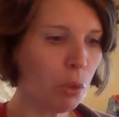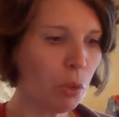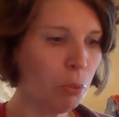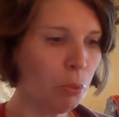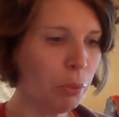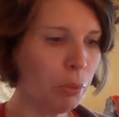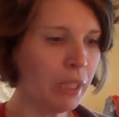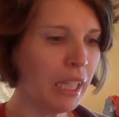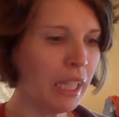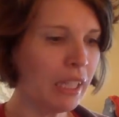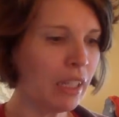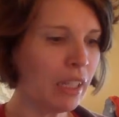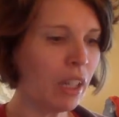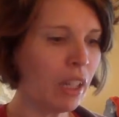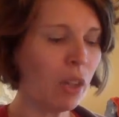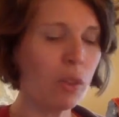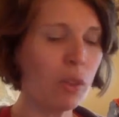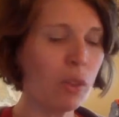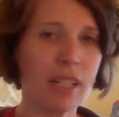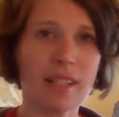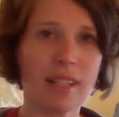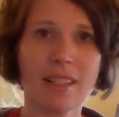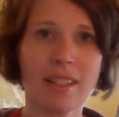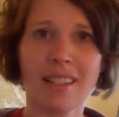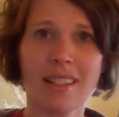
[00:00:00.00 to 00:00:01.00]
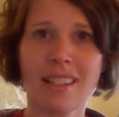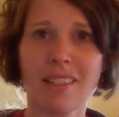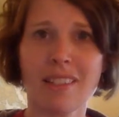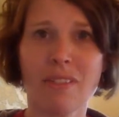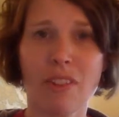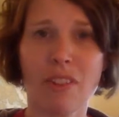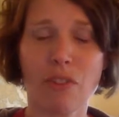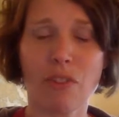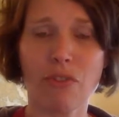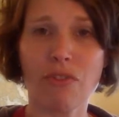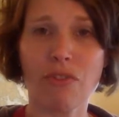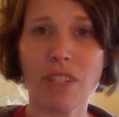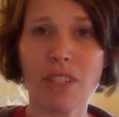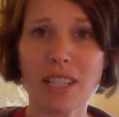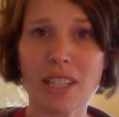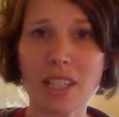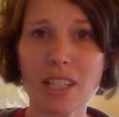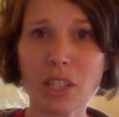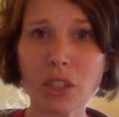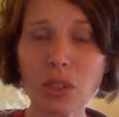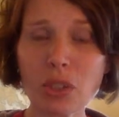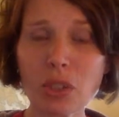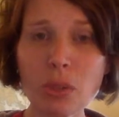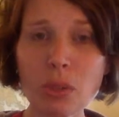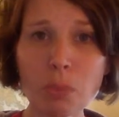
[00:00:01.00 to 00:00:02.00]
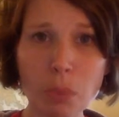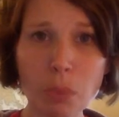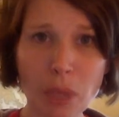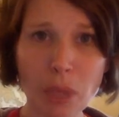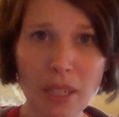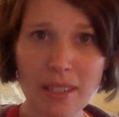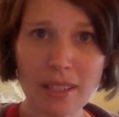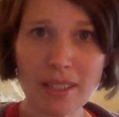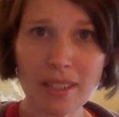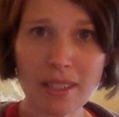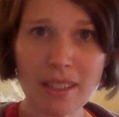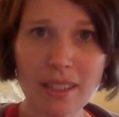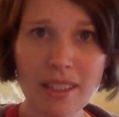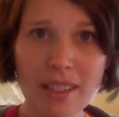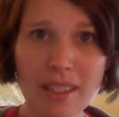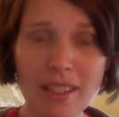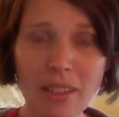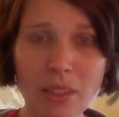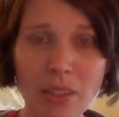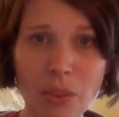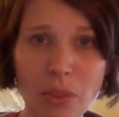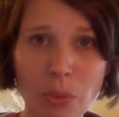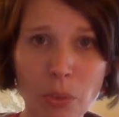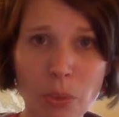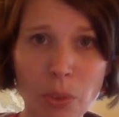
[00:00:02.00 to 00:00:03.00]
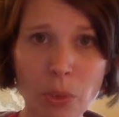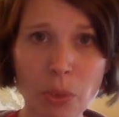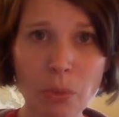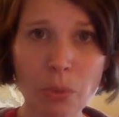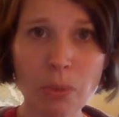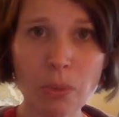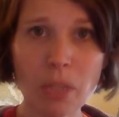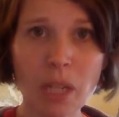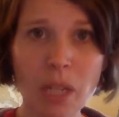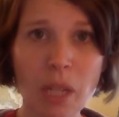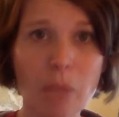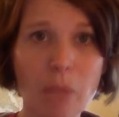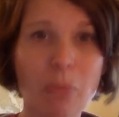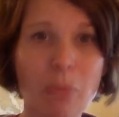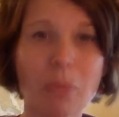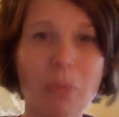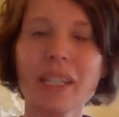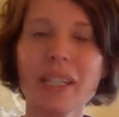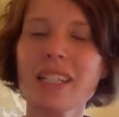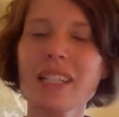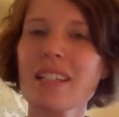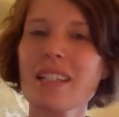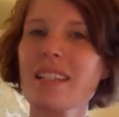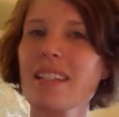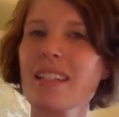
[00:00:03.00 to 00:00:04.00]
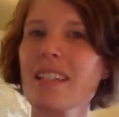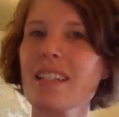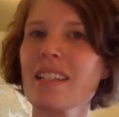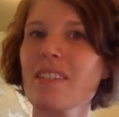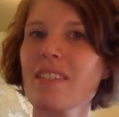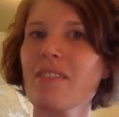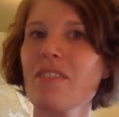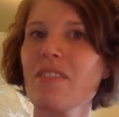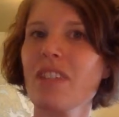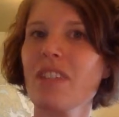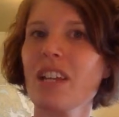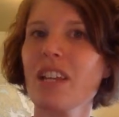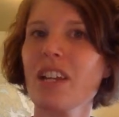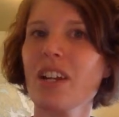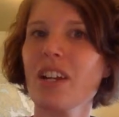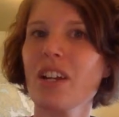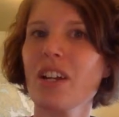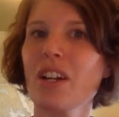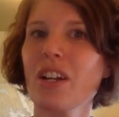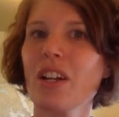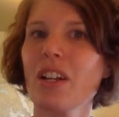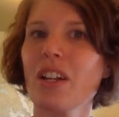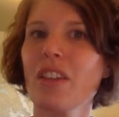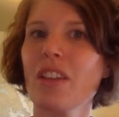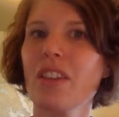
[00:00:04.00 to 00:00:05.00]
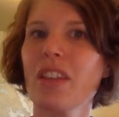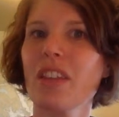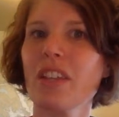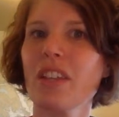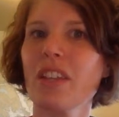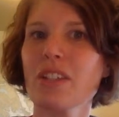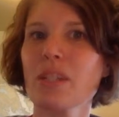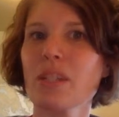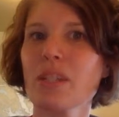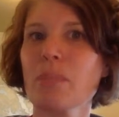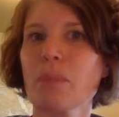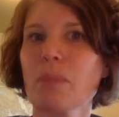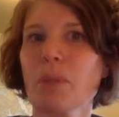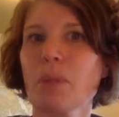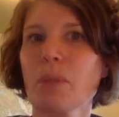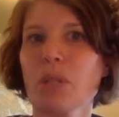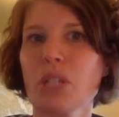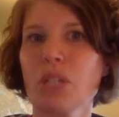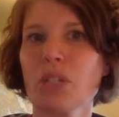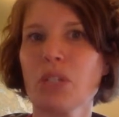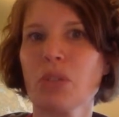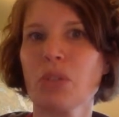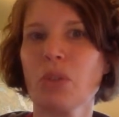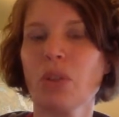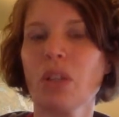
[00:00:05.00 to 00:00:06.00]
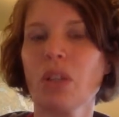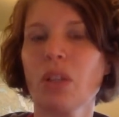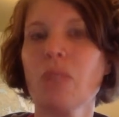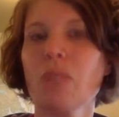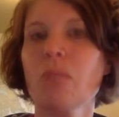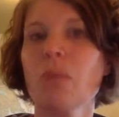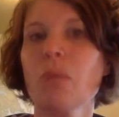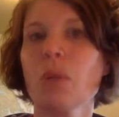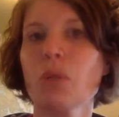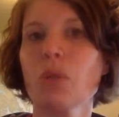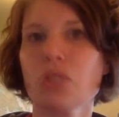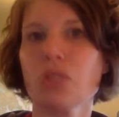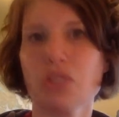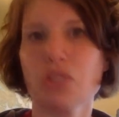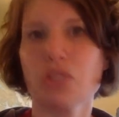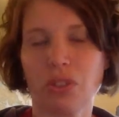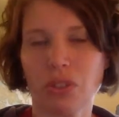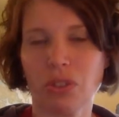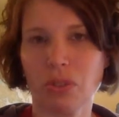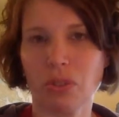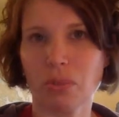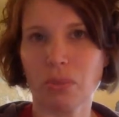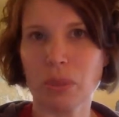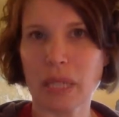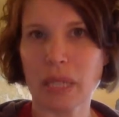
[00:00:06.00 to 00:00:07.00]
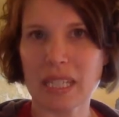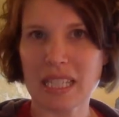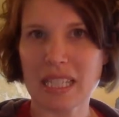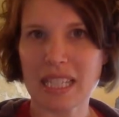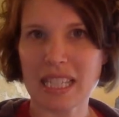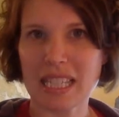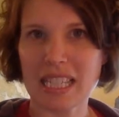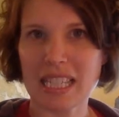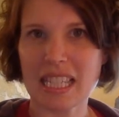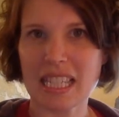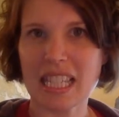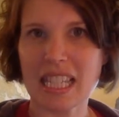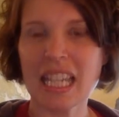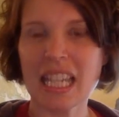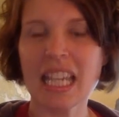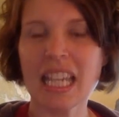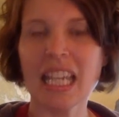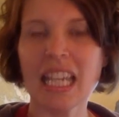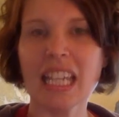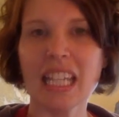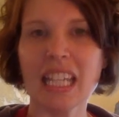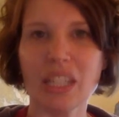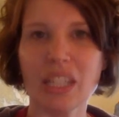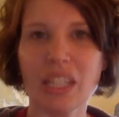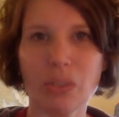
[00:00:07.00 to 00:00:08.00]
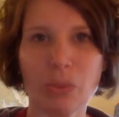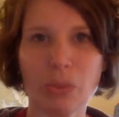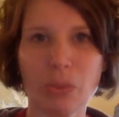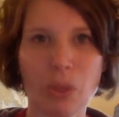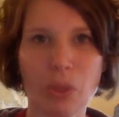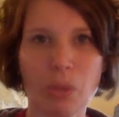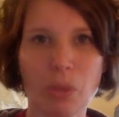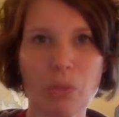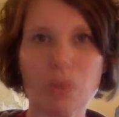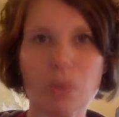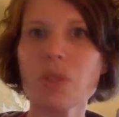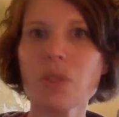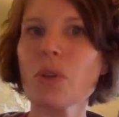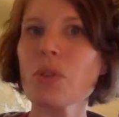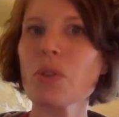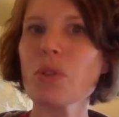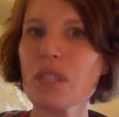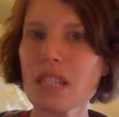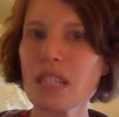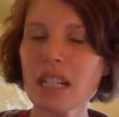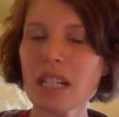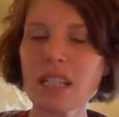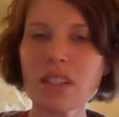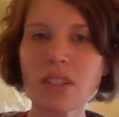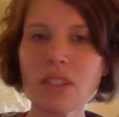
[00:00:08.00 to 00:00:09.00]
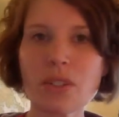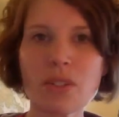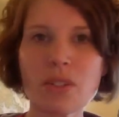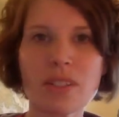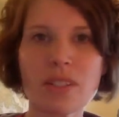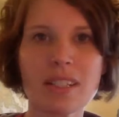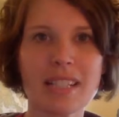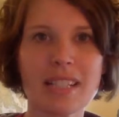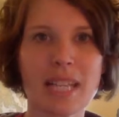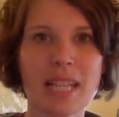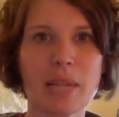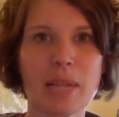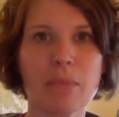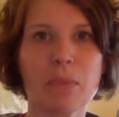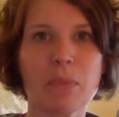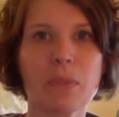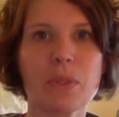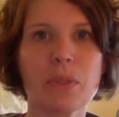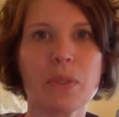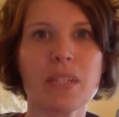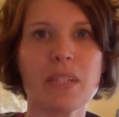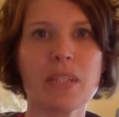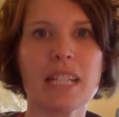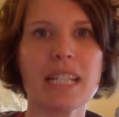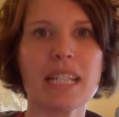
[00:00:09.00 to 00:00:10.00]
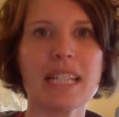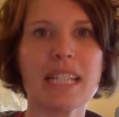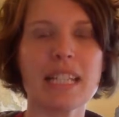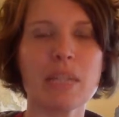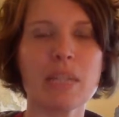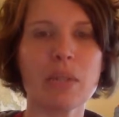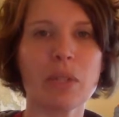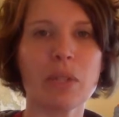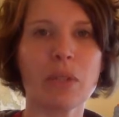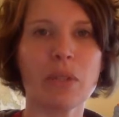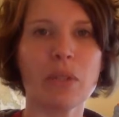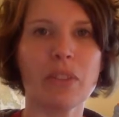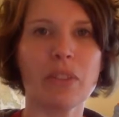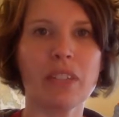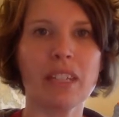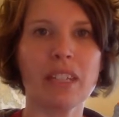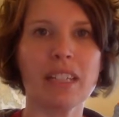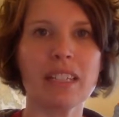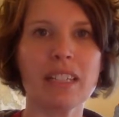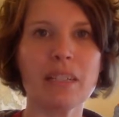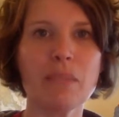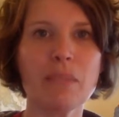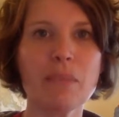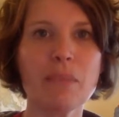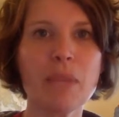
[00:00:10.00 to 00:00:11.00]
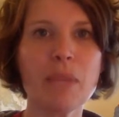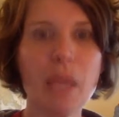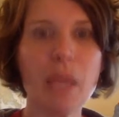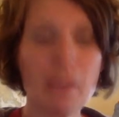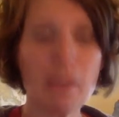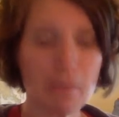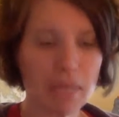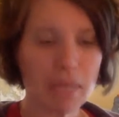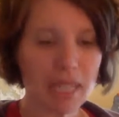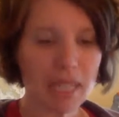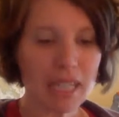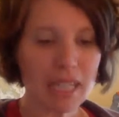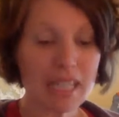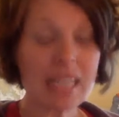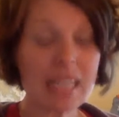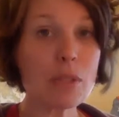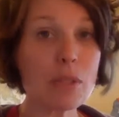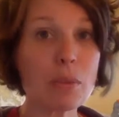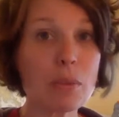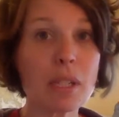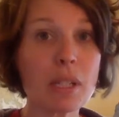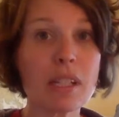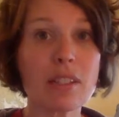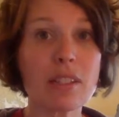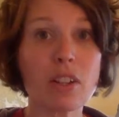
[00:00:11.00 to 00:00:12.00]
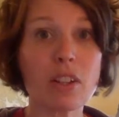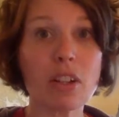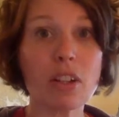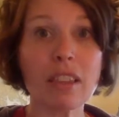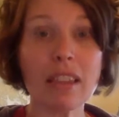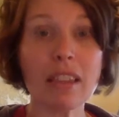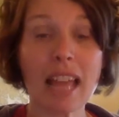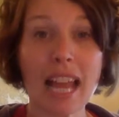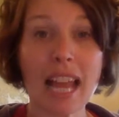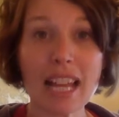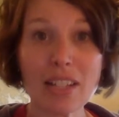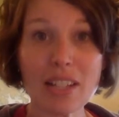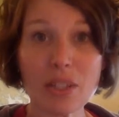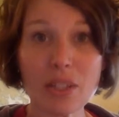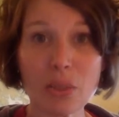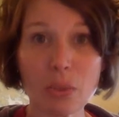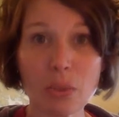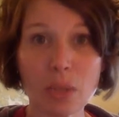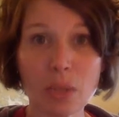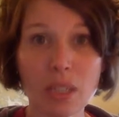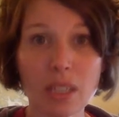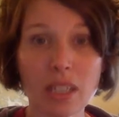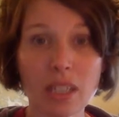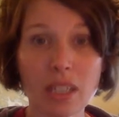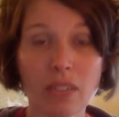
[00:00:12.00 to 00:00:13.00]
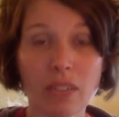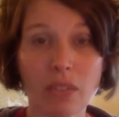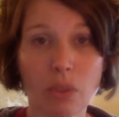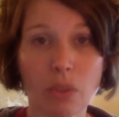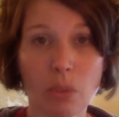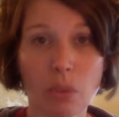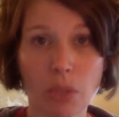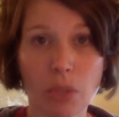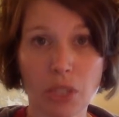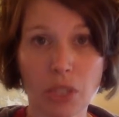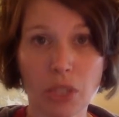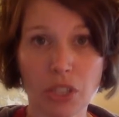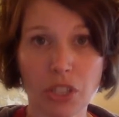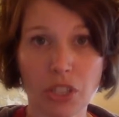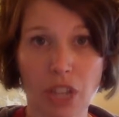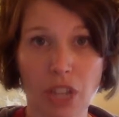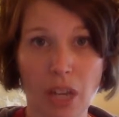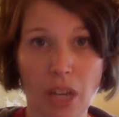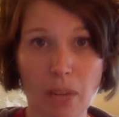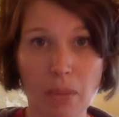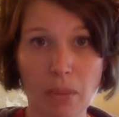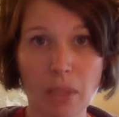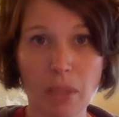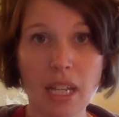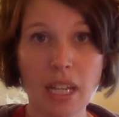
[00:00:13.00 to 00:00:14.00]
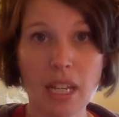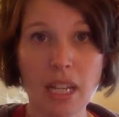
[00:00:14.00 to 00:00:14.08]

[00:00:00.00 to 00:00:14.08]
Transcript: We get not only a sense of their physical presence in the room, but we get a sense of their spiritual, emotional presence in a room. So study those examples and see what you think. Because this week is our last week of the workshop,